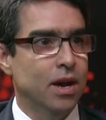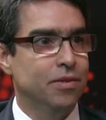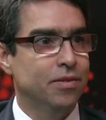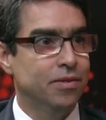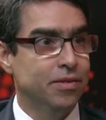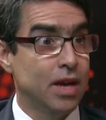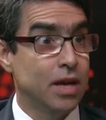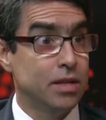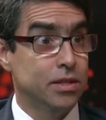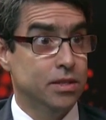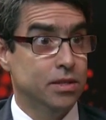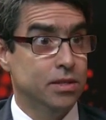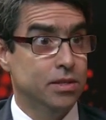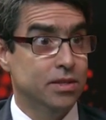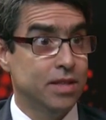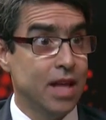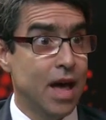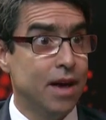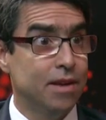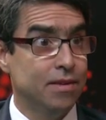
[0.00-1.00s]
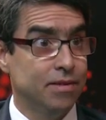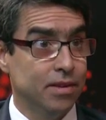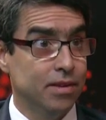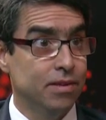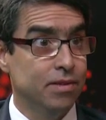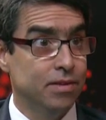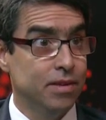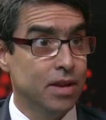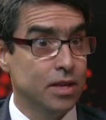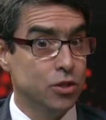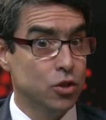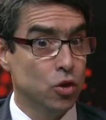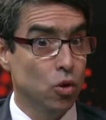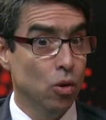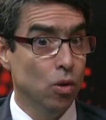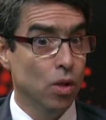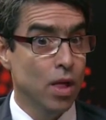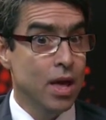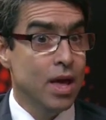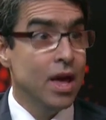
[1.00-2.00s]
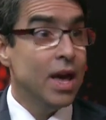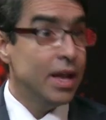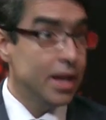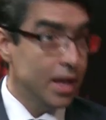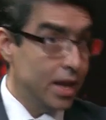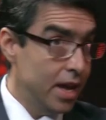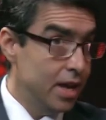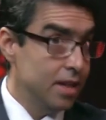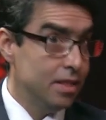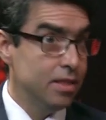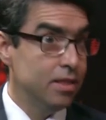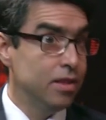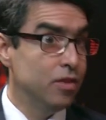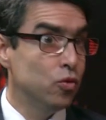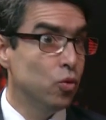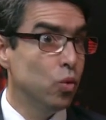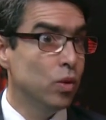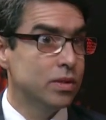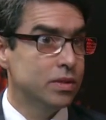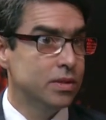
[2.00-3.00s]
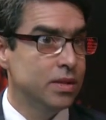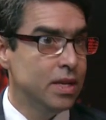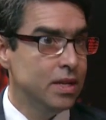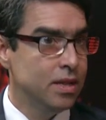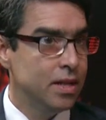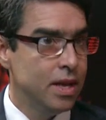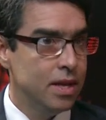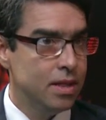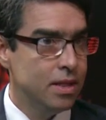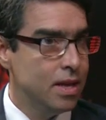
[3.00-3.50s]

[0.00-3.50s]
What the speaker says: such task and such goal. And again, this was the